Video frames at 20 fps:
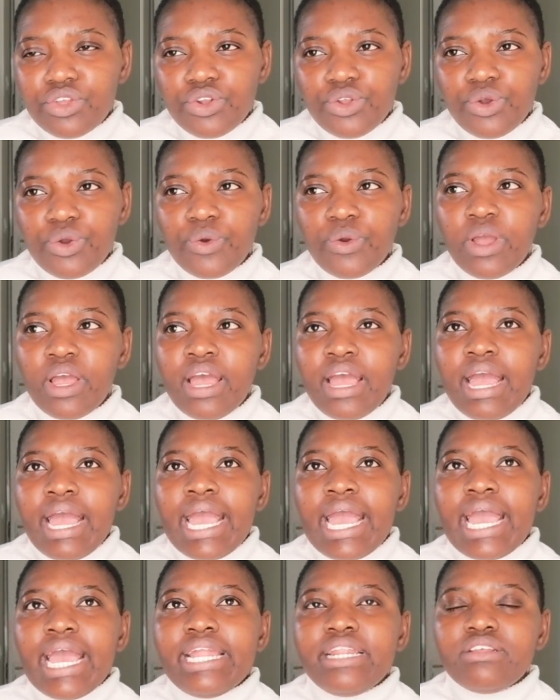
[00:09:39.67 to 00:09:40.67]
you know
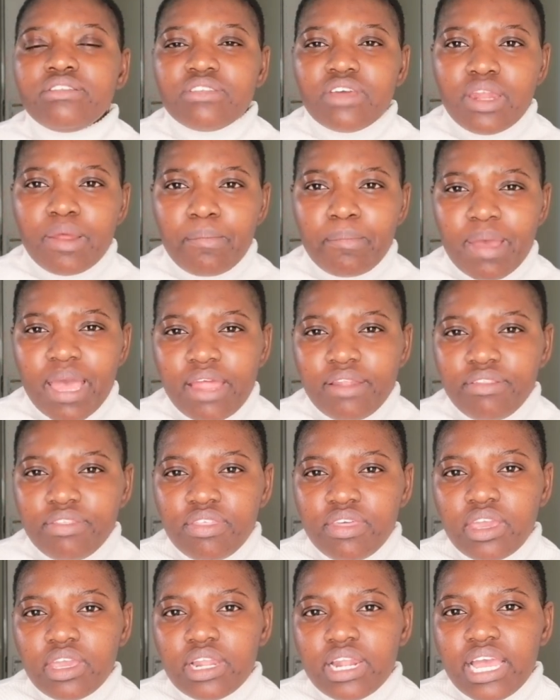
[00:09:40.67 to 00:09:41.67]
and it's not a bad
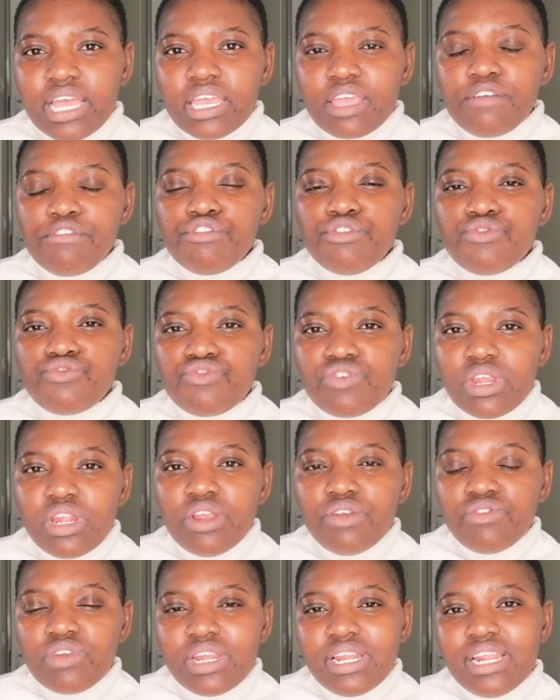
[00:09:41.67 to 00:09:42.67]
thing like if you
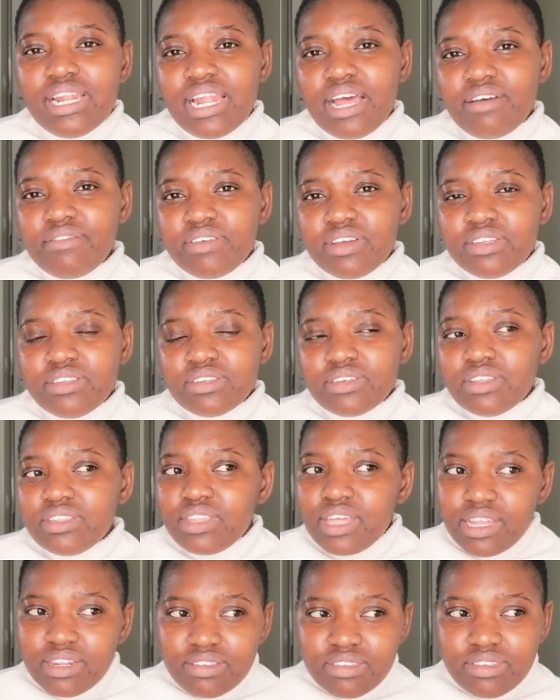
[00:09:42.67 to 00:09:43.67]
really really love it
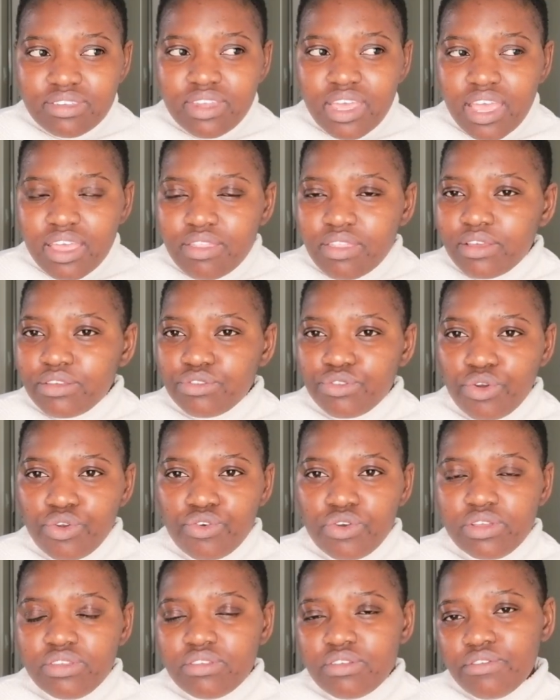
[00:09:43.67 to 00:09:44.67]
then stay there's no
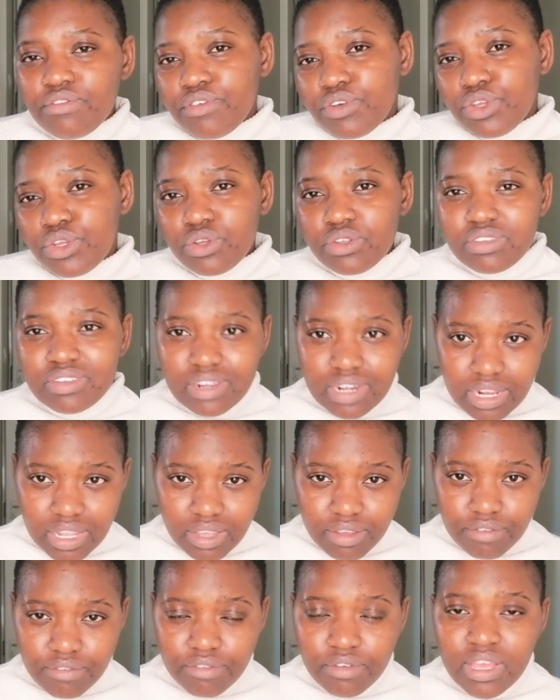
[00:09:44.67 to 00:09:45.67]
reason for you to
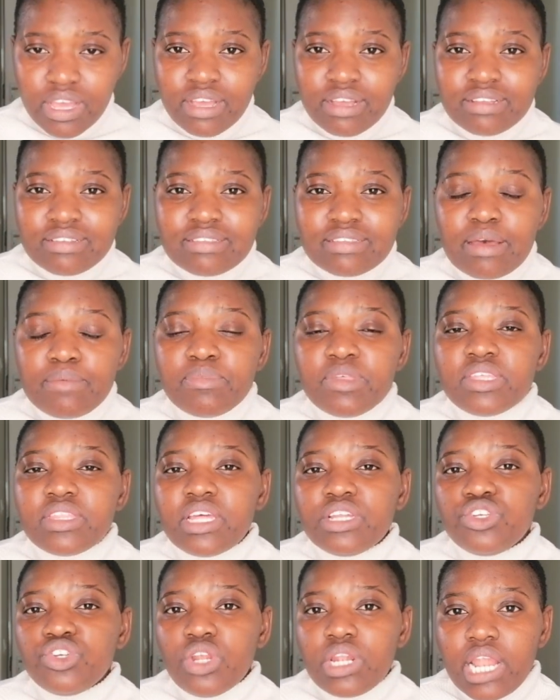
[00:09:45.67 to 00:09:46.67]
leave something
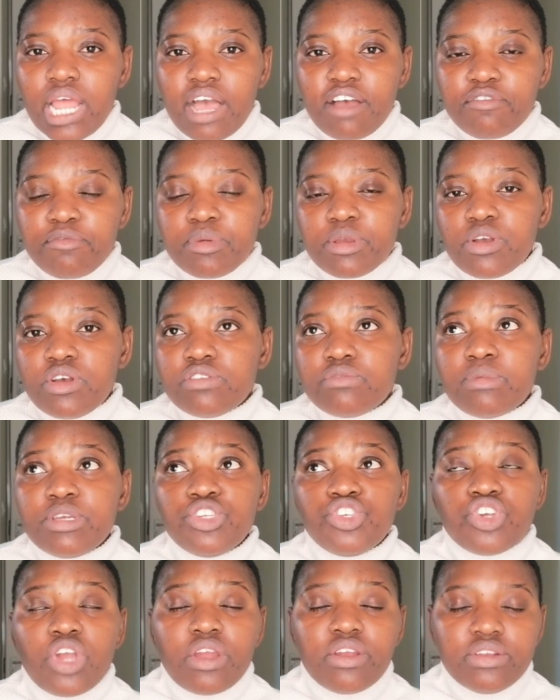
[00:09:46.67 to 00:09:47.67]
that you love because
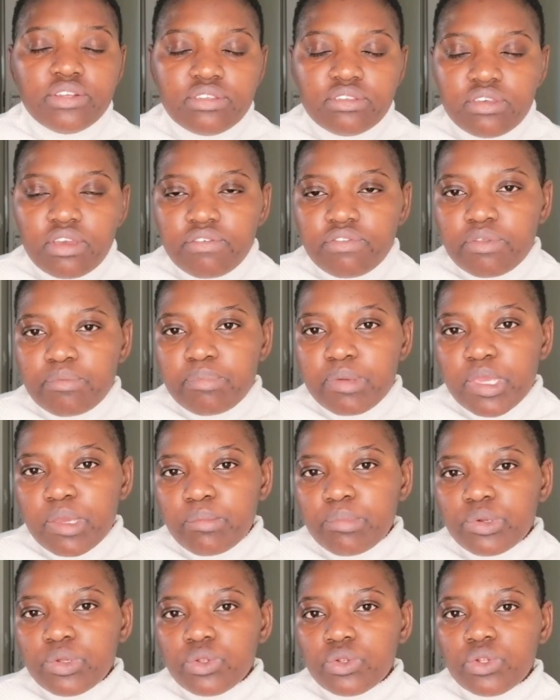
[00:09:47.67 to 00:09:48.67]
majority of the
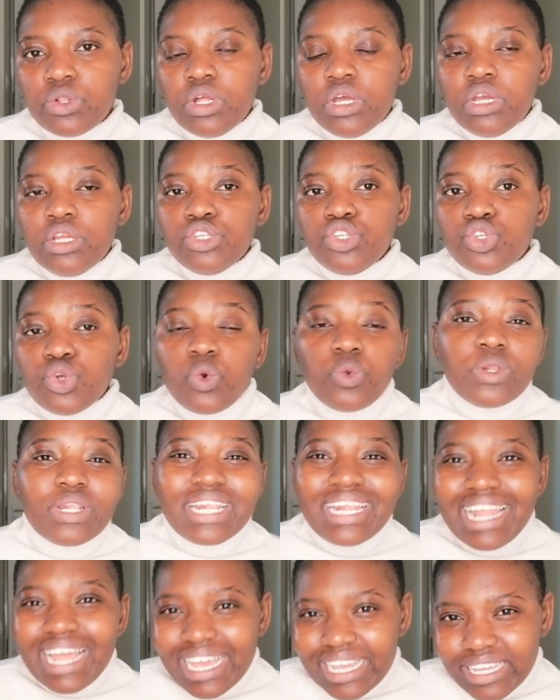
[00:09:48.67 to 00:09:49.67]
people
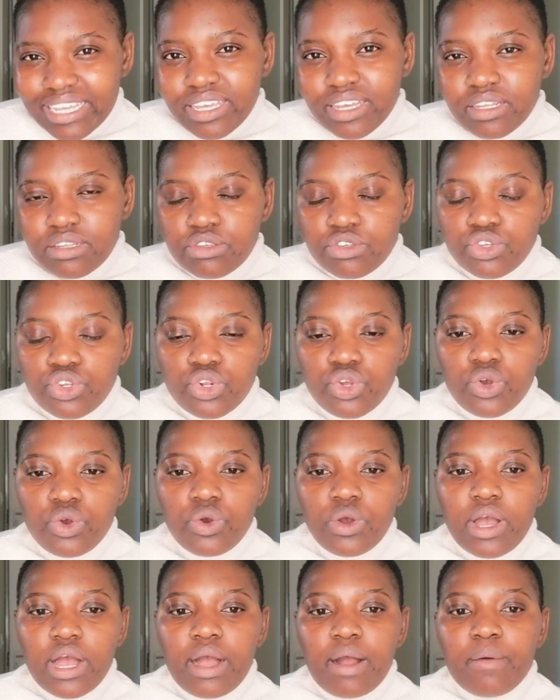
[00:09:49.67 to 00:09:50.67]
don't like it you
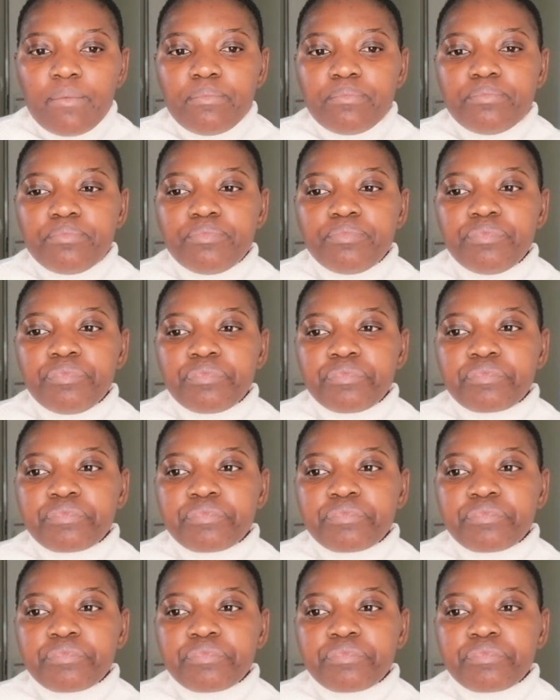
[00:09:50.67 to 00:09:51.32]
know um